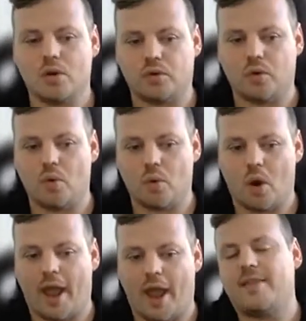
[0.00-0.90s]
to
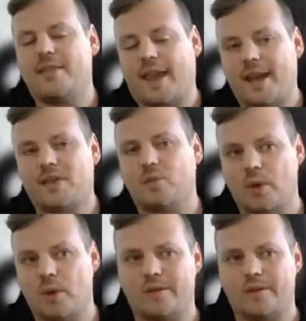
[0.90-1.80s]
interact
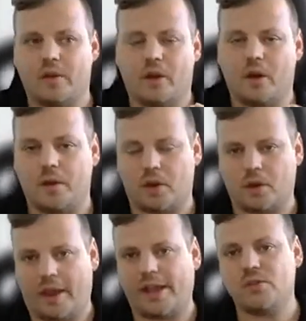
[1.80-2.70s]
with the
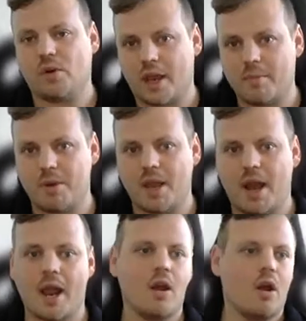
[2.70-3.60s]
XSOAR
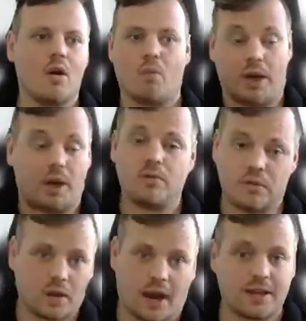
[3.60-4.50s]
API without
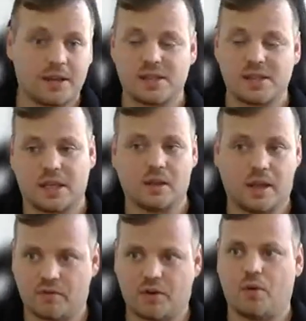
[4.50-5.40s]
writing a single
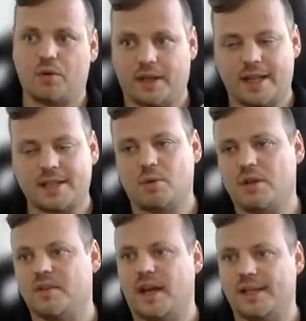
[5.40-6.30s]
line of code, and that's
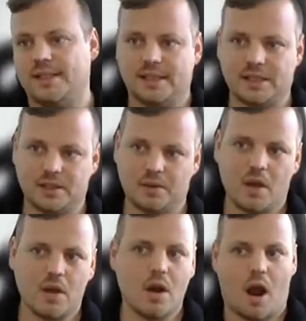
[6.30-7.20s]
one of the nice things.
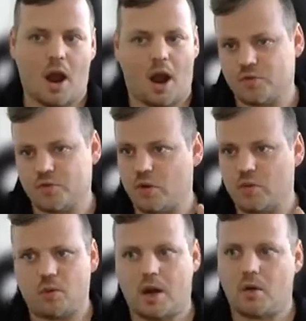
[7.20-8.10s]

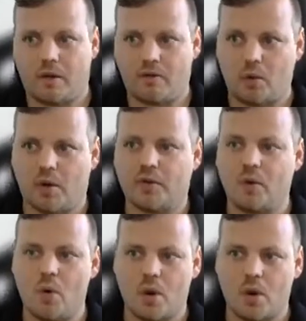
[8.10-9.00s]
So if you want
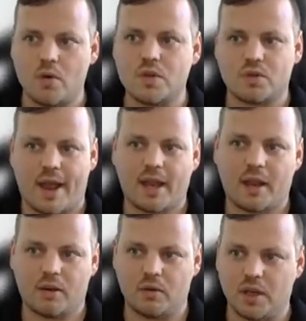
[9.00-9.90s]
to use
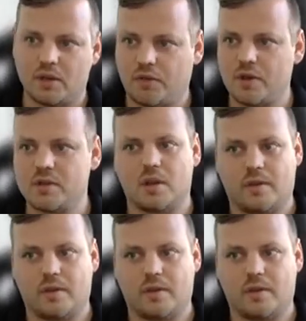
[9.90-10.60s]
Swagger, you need to first